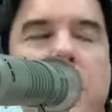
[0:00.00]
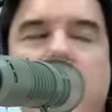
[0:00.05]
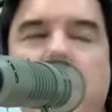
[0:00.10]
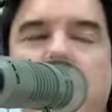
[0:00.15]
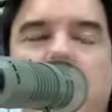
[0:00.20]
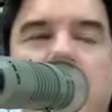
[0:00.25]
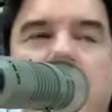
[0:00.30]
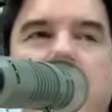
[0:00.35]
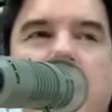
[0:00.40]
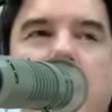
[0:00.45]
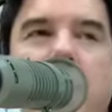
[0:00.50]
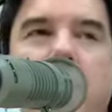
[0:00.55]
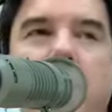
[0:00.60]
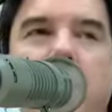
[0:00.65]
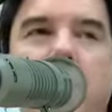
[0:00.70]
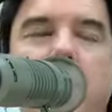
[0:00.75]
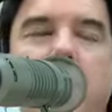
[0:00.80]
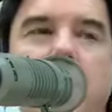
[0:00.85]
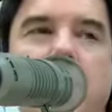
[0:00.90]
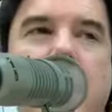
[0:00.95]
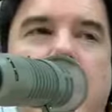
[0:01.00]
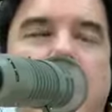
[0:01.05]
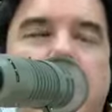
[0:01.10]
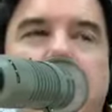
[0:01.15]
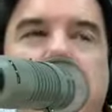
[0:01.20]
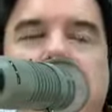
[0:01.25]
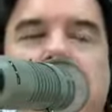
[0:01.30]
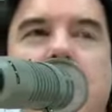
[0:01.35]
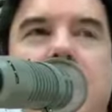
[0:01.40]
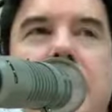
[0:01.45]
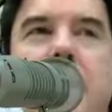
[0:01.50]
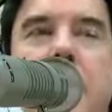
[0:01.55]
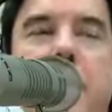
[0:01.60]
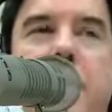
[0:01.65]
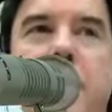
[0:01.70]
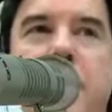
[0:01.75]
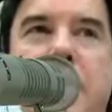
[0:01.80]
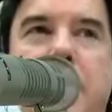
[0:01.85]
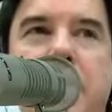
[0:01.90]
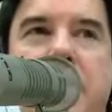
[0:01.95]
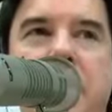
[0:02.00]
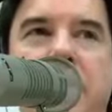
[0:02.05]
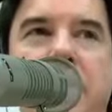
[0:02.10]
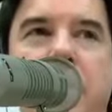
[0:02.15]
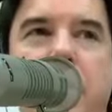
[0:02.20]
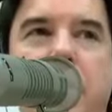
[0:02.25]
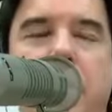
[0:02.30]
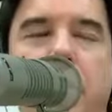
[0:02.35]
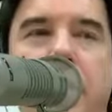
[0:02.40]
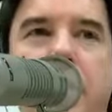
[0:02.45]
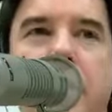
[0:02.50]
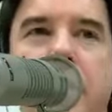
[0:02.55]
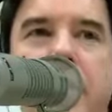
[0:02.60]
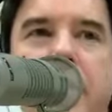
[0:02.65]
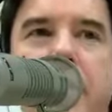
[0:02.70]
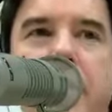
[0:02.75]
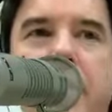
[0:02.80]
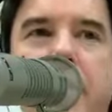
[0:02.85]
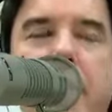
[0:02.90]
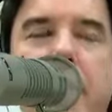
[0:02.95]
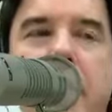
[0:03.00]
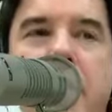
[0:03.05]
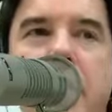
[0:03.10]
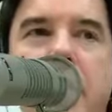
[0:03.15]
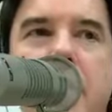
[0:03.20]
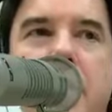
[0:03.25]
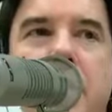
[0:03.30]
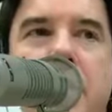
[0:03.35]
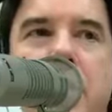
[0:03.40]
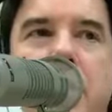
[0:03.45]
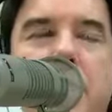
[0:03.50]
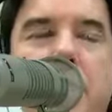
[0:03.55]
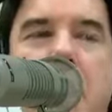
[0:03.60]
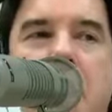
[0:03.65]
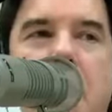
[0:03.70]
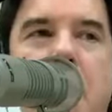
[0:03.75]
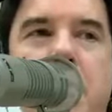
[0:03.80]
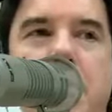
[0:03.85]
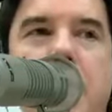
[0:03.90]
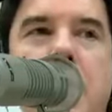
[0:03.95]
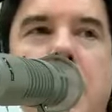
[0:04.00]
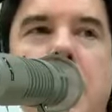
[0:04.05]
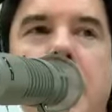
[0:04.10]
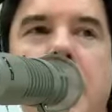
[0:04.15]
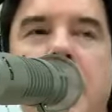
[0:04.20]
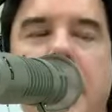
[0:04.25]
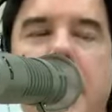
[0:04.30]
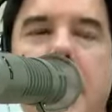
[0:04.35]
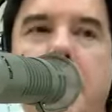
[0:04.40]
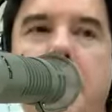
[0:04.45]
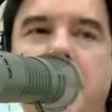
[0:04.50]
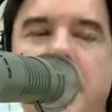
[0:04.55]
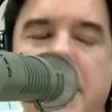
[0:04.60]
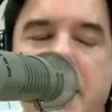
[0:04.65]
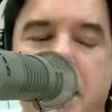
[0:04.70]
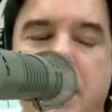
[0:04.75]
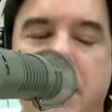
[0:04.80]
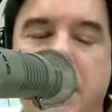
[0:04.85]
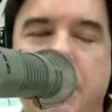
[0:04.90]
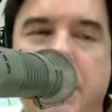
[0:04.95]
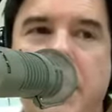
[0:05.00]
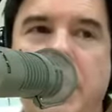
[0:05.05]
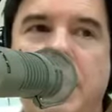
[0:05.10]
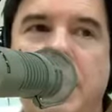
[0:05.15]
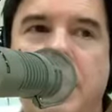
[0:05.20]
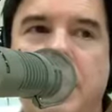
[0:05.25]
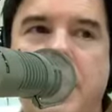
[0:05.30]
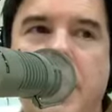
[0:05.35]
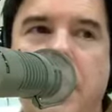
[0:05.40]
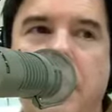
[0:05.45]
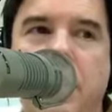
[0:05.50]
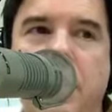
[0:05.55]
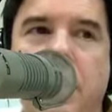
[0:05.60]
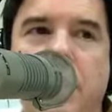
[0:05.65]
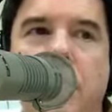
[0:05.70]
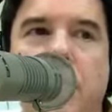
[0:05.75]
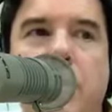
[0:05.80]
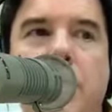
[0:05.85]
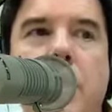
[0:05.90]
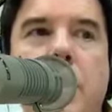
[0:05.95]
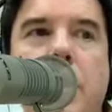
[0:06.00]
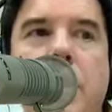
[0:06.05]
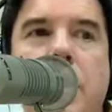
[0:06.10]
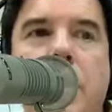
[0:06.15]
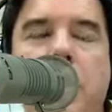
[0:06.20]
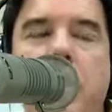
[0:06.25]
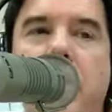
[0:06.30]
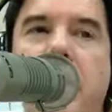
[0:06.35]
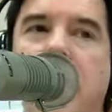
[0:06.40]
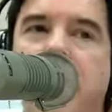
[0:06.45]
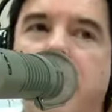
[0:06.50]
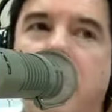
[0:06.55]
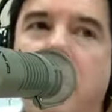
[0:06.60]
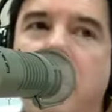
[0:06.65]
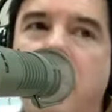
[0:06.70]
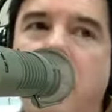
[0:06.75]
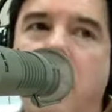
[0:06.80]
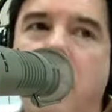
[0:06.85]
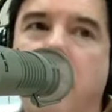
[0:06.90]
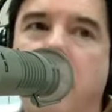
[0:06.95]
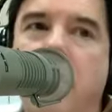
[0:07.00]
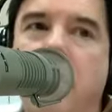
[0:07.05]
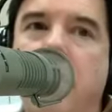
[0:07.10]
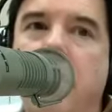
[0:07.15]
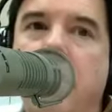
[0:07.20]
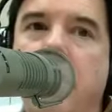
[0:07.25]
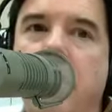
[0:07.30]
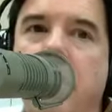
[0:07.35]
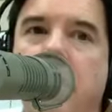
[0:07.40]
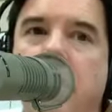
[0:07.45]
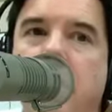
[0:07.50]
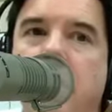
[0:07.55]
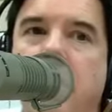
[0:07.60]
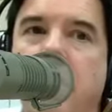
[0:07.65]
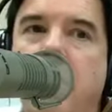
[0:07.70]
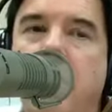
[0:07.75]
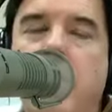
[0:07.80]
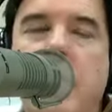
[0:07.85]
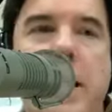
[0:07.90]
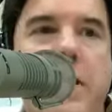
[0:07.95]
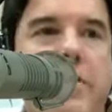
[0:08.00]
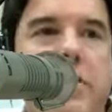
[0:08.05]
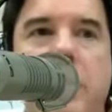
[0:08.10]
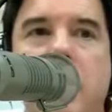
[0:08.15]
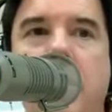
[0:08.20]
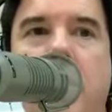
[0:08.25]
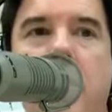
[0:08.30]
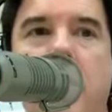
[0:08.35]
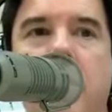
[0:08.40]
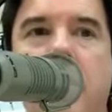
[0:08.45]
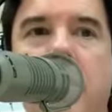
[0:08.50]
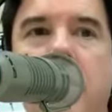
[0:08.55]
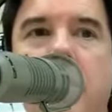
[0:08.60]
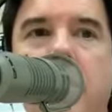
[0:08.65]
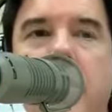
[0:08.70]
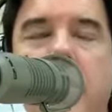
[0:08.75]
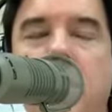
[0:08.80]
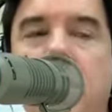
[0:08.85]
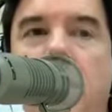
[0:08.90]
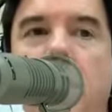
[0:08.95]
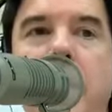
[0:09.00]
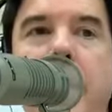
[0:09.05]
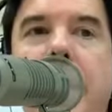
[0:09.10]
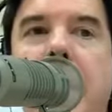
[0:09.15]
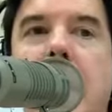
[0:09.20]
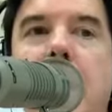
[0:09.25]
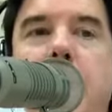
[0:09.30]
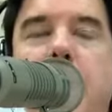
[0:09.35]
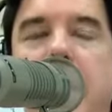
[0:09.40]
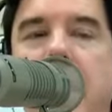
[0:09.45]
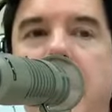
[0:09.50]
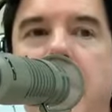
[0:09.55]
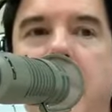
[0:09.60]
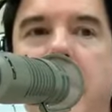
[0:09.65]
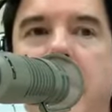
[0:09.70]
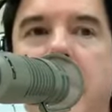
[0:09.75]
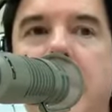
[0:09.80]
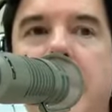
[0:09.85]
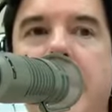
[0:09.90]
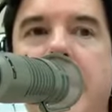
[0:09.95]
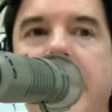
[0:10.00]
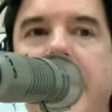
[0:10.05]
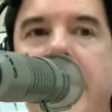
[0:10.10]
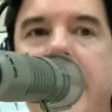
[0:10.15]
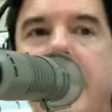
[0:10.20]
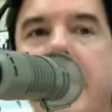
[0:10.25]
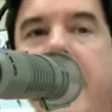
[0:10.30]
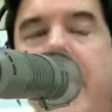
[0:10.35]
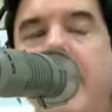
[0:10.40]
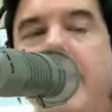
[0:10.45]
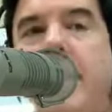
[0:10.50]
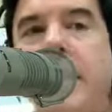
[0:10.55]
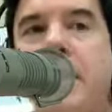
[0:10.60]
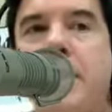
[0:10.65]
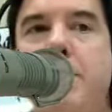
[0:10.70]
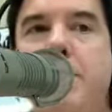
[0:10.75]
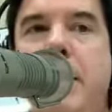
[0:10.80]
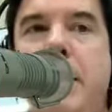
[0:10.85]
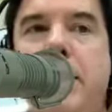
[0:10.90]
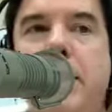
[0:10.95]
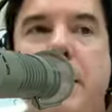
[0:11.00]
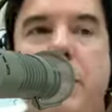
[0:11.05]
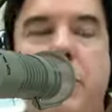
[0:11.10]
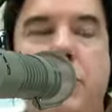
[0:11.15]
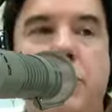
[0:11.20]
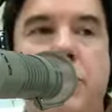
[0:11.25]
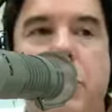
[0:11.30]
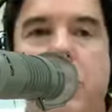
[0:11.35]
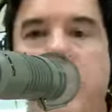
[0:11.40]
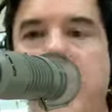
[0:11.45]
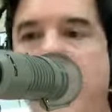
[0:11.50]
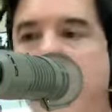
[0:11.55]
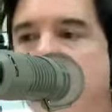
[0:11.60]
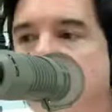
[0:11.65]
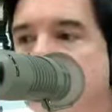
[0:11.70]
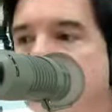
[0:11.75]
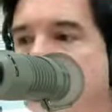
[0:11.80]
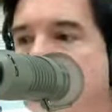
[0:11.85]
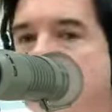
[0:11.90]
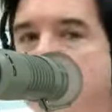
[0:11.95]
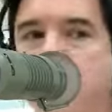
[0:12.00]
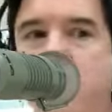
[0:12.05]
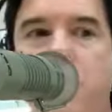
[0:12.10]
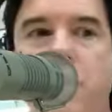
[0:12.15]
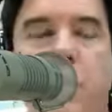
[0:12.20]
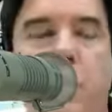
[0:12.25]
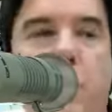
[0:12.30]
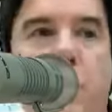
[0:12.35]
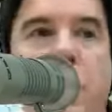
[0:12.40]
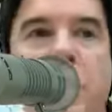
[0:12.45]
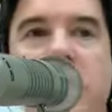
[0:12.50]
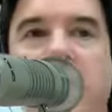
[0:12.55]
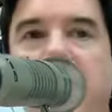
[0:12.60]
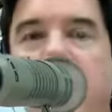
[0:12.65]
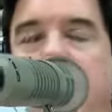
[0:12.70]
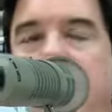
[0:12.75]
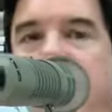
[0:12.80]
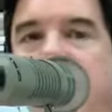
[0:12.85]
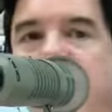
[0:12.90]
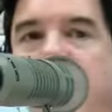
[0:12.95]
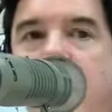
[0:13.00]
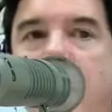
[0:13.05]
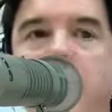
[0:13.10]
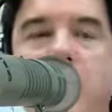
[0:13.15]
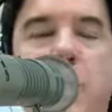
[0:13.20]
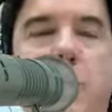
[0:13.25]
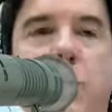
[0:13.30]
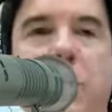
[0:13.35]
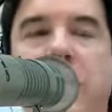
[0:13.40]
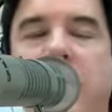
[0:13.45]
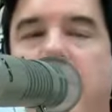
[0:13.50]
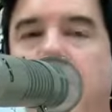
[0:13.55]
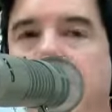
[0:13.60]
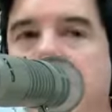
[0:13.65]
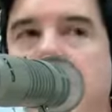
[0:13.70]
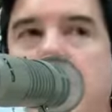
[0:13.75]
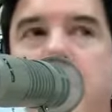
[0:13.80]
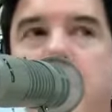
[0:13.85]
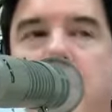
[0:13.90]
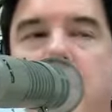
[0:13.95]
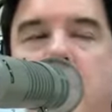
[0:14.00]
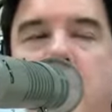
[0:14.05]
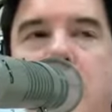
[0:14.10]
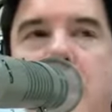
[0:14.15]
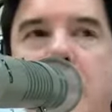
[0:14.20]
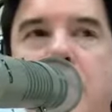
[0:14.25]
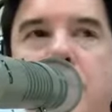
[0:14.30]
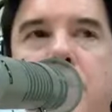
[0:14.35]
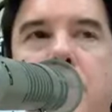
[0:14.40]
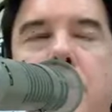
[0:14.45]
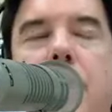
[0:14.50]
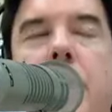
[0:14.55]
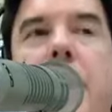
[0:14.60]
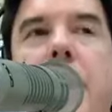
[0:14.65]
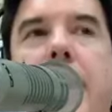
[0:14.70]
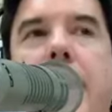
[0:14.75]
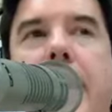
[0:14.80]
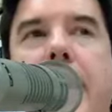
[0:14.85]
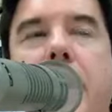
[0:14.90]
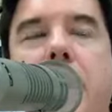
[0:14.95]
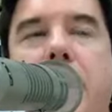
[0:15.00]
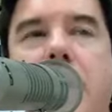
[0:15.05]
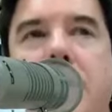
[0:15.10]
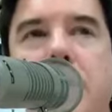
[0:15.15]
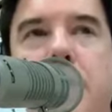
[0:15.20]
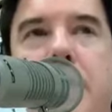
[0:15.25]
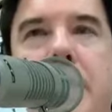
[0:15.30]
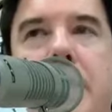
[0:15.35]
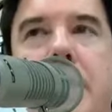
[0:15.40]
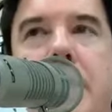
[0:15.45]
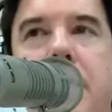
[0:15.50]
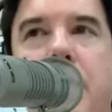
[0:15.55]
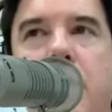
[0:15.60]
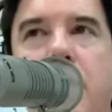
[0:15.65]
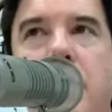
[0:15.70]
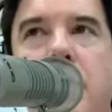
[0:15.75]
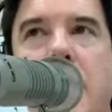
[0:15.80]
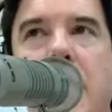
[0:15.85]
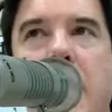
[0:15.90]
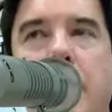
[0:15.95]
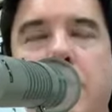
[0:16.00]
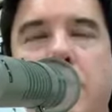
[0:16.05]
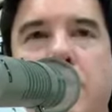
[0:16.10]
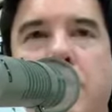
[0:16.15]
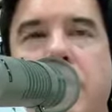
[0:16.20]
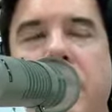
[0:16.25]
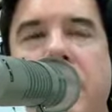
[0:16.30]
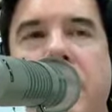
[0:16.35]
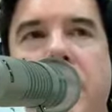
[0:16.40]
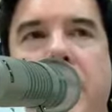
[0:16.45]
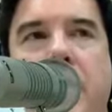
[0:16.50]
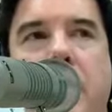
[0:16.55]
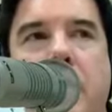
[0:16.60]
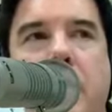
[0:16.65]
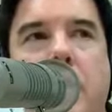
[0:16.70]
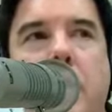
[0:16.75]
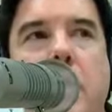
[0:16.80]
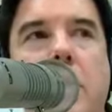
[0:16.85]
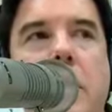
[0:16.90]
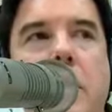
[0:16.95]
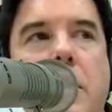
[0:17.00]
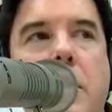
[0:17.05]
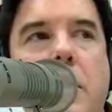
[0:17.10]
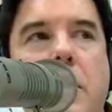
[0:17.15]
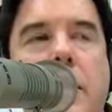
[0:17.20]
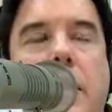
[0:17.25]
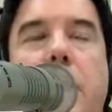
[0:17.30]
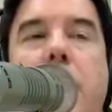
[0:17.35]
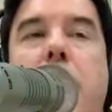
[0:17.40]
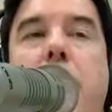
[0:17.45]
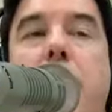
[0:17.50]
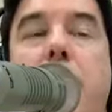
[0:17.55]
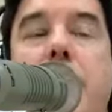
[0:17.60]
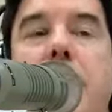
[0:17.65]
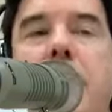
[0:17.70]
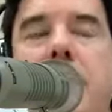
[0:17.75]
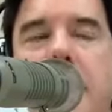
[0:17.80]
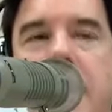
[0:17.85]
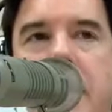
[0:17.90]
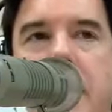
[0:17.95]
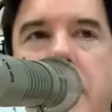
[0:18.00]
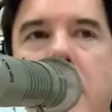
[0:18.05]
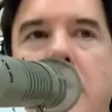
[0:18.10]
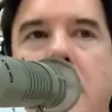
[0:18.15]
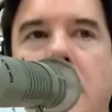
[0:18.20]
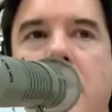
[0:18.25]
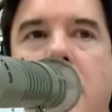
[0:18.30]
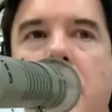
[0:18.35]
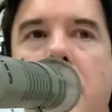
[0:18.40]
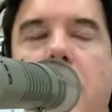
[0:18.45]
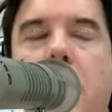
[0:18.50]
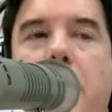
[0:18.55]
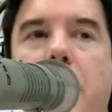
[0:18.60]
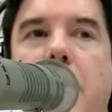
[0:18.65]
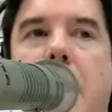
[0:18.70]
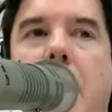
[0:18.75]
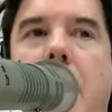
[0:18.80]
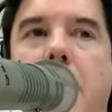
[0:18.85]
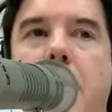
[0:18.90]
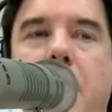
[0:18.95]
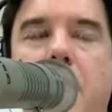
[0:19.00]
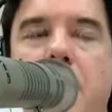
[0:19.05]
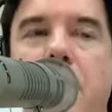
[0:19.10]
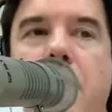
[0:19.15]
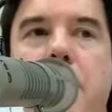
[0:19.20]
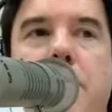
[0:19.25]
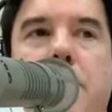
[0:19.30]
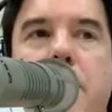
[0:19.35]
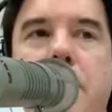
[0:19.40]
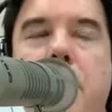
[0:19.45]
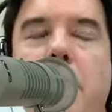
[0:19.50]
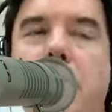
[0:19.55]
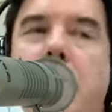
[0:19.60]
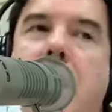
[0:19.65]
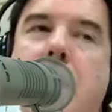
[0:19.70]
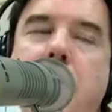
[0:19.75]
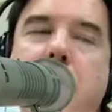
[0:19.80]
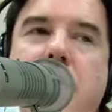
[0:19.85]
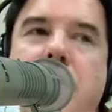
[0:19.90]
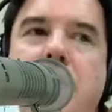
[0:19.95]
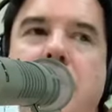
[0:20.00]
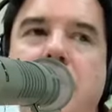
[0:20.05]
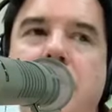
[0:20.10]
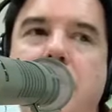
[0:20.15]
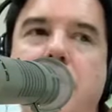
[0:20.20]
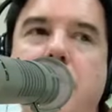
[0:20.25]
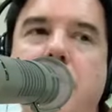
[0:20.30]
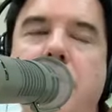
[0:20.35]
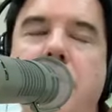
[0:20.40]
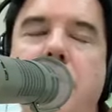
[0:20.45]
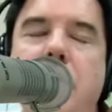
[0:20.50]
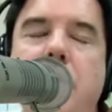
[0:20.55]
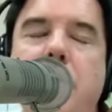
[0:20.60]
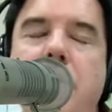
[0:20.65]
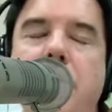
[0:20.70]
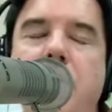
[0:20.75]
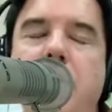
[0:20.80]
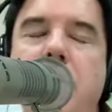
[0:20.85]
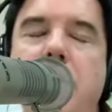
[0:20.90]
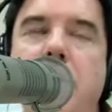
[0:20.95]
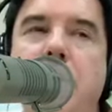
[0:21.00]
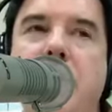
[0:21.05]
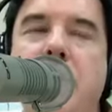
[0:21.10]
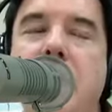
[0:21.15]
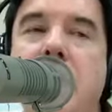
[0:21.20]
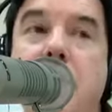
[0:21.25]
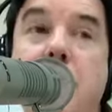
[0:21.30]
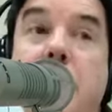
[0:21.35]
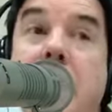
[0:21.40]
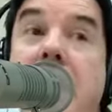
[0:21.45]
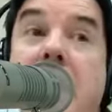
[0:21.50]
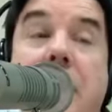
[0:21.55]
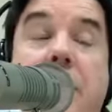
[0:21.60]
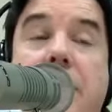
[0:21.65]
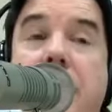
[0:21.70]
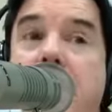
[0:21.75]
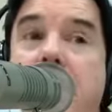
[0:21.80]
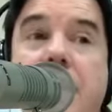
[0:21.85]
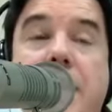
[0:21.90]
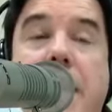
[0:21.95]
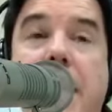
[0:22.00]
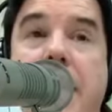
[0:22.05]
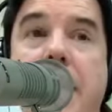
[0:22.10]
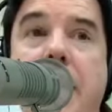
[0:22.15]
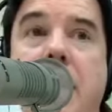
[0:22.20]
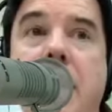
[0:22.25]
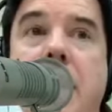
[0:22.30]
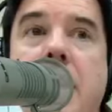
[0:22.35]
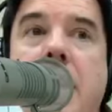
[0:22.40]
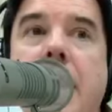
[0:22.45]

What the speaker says: just going to tell you something very quickly that your mom keeps telling me to tell you, you're never alone. You're never alone. That's all I keep hearing. And that doesn't mean that you don't have, like, I'm sure, wonderful family, wonderful people around you. It just means that those times that you feel like you're missing your mom, because your mom just said to me, she misses me every day.